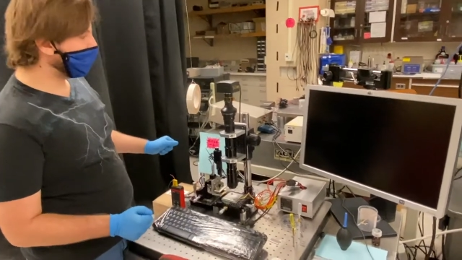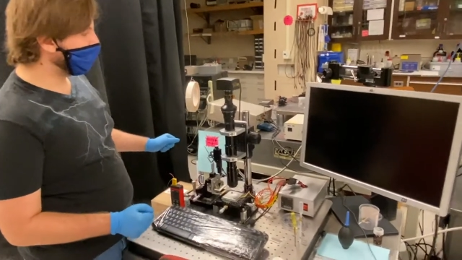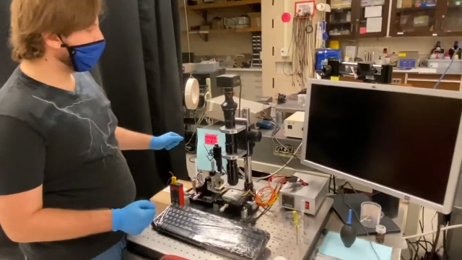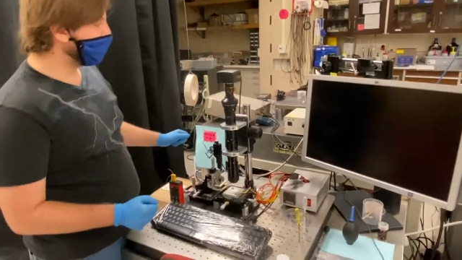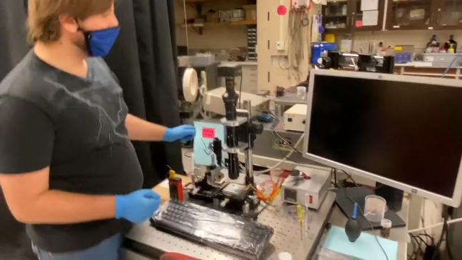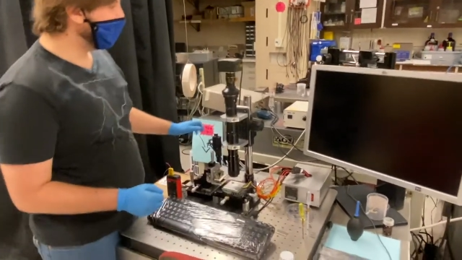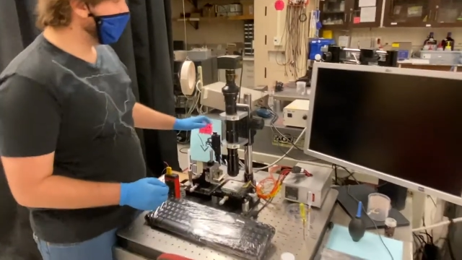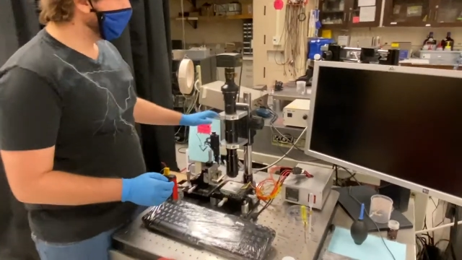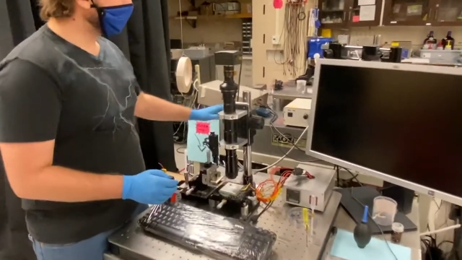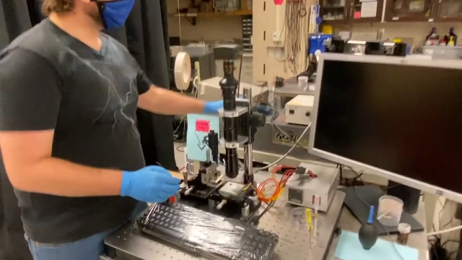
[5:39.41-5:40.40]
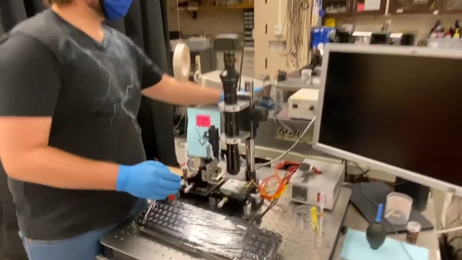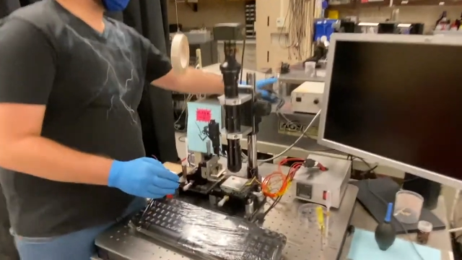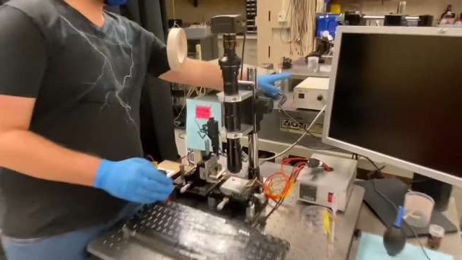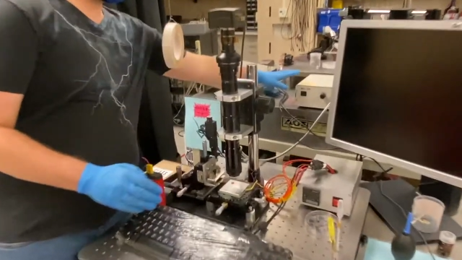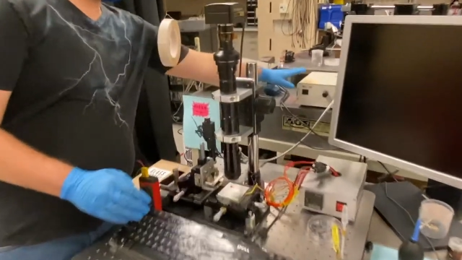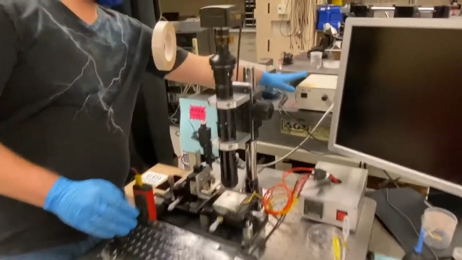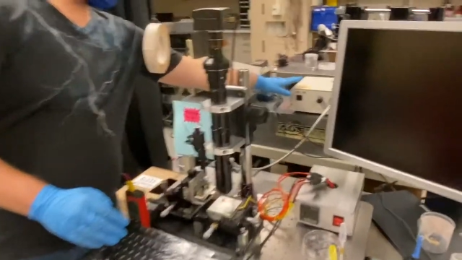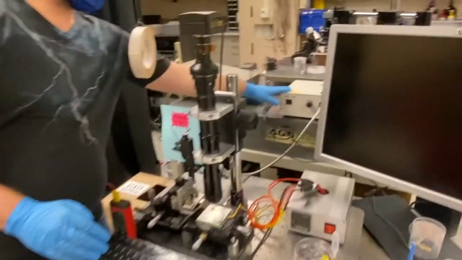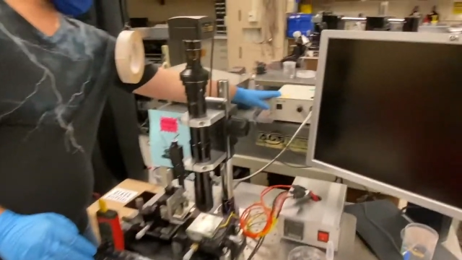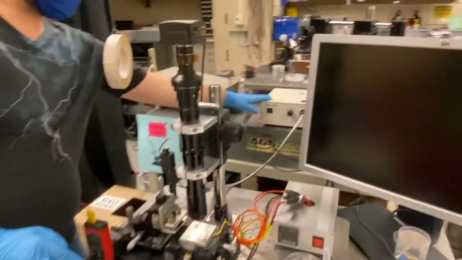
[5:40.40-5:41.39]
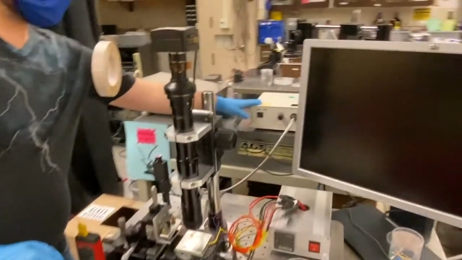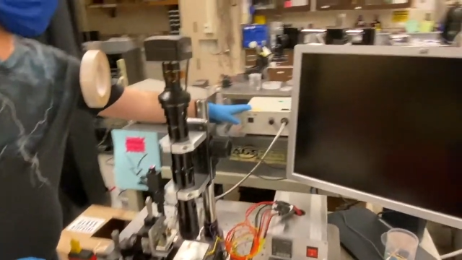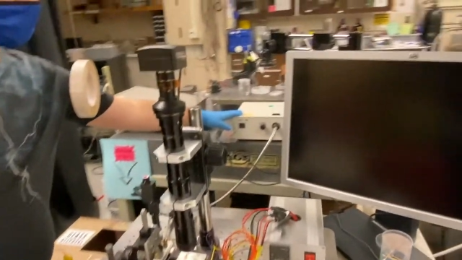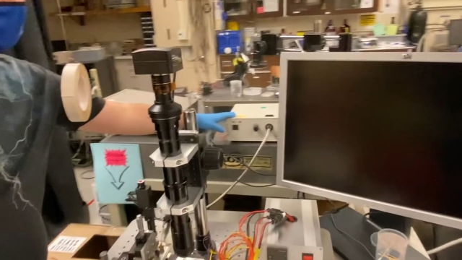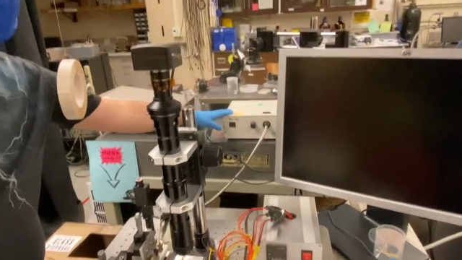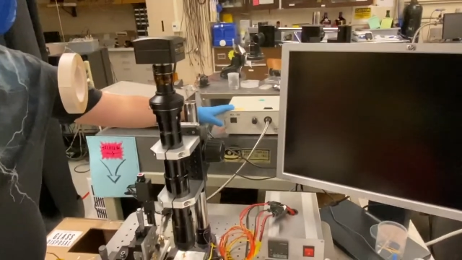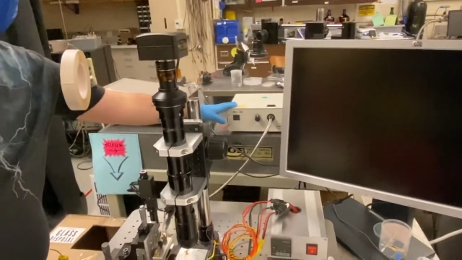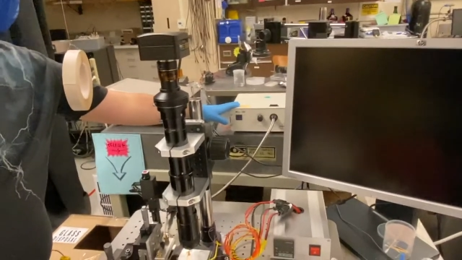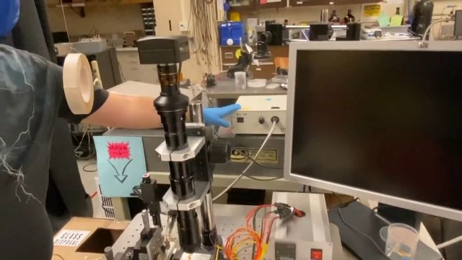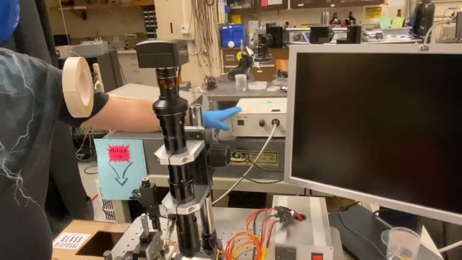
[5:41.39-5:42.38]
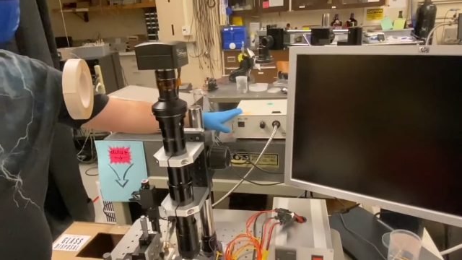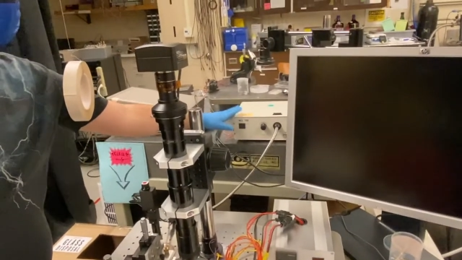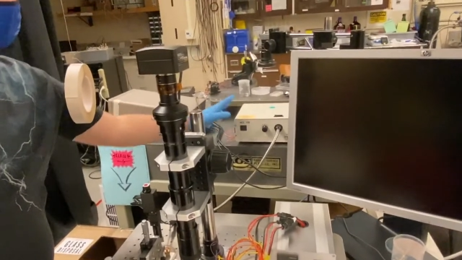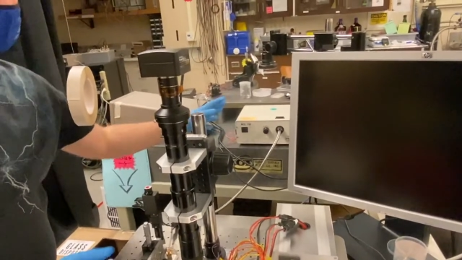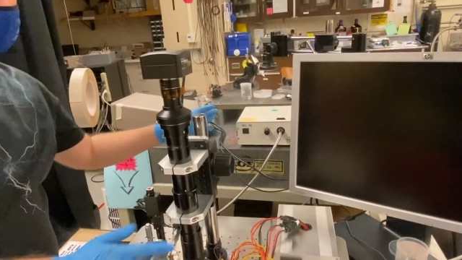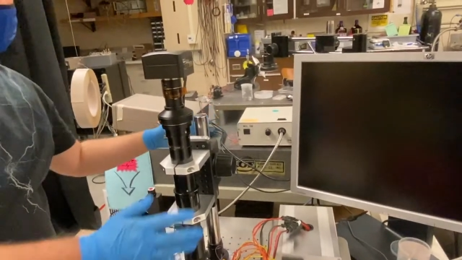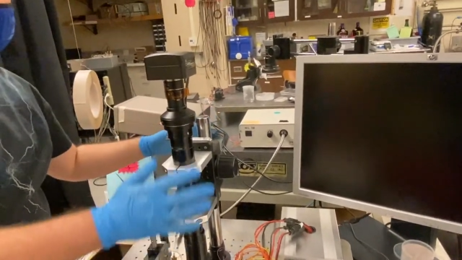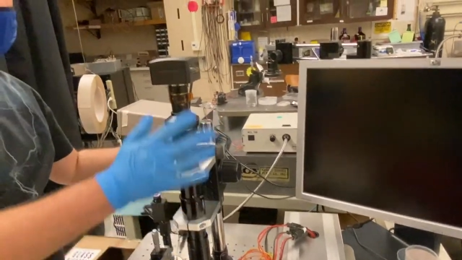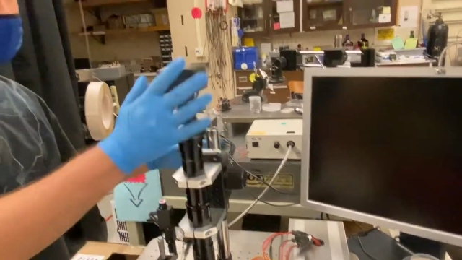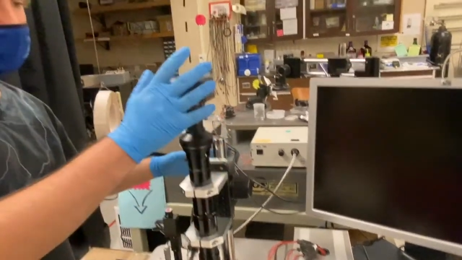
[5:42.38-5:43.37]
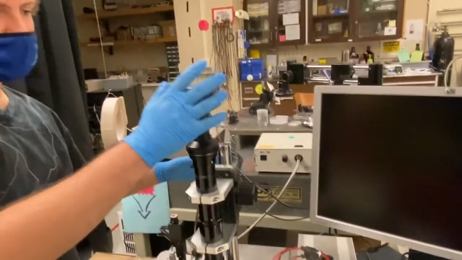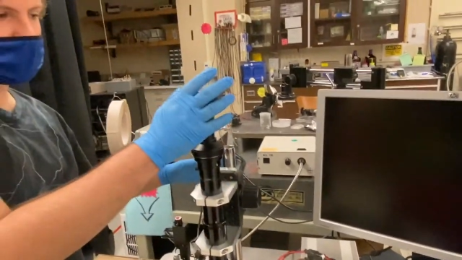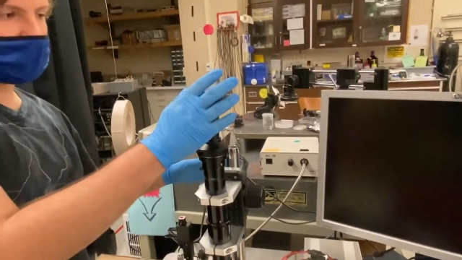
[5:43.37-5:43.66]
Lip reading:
[unreadable: no face in view]